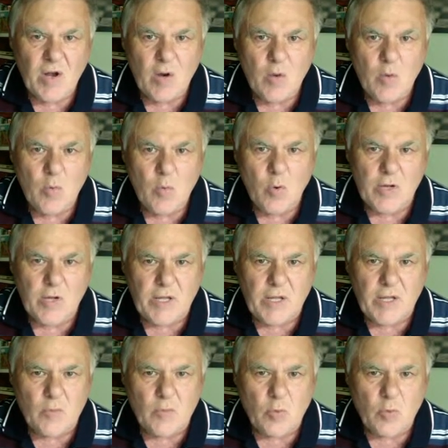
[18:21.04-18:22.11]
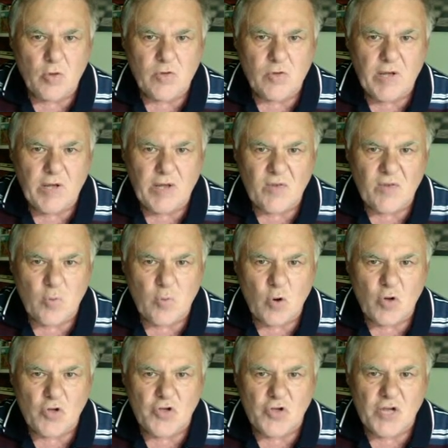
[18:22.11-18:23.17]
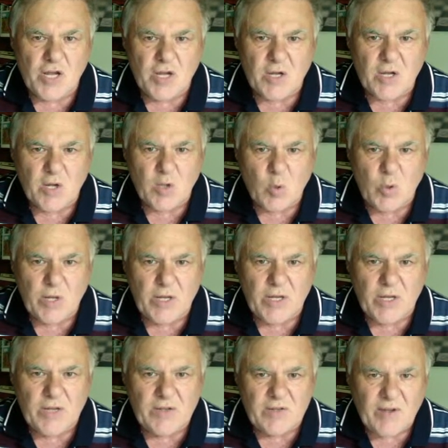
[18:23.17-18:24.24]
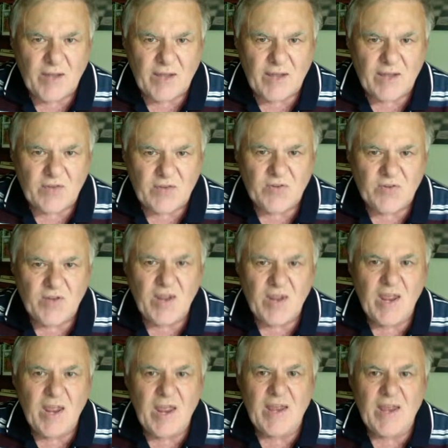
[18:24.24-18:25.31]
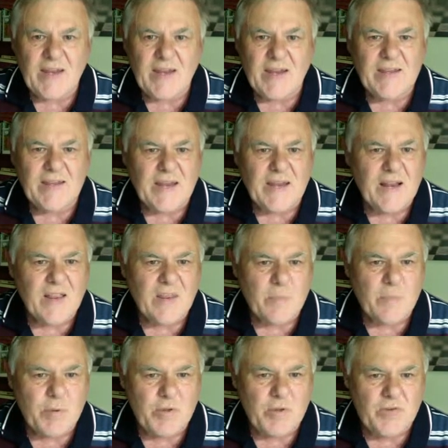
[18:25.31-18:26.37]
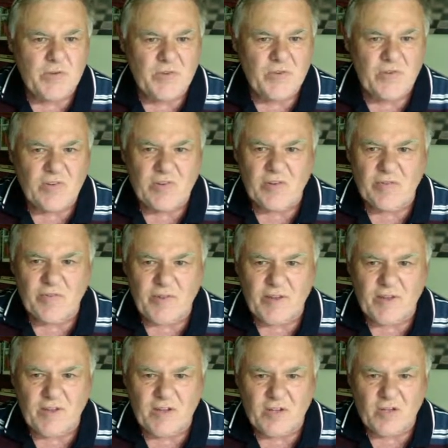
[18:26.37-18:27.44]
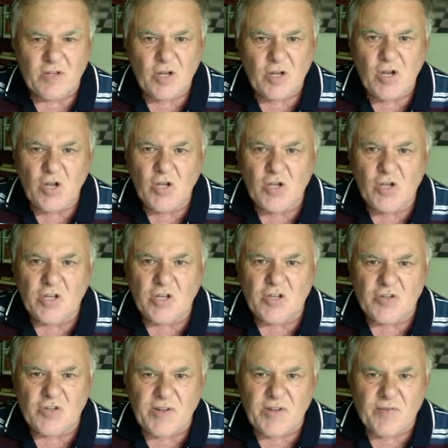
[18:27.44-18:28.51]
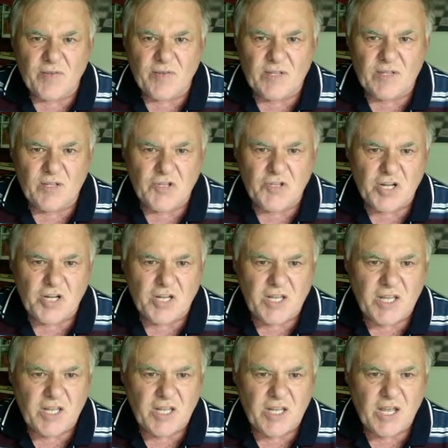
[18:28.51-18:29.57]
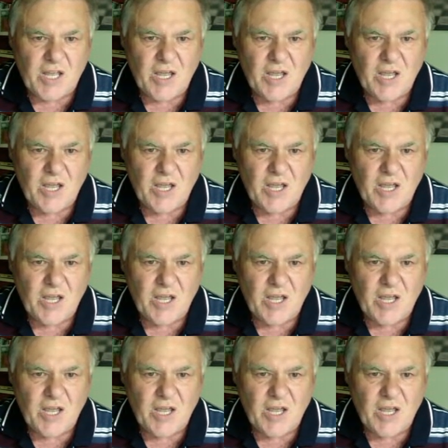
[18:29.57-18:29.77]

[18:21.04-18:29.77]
rook in, rook takes, rook check, queen takes, and now none of the pieces are defended. You can just give a little check here,